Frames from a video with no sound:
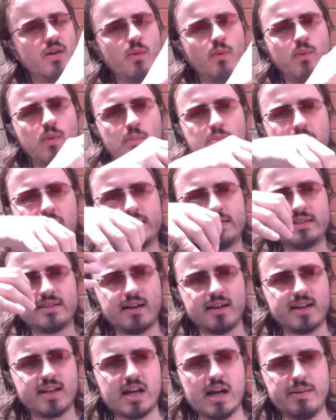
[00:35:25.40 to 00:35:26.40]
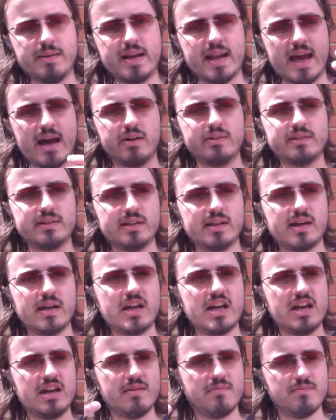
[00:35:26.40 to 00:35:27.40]
all the blood started coming out,
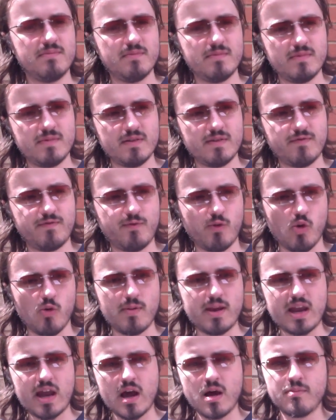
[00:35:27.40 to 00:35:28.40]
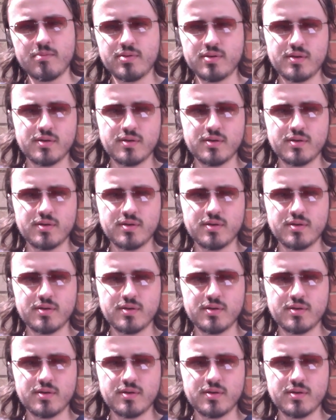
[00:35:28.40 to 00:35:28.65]
forming up,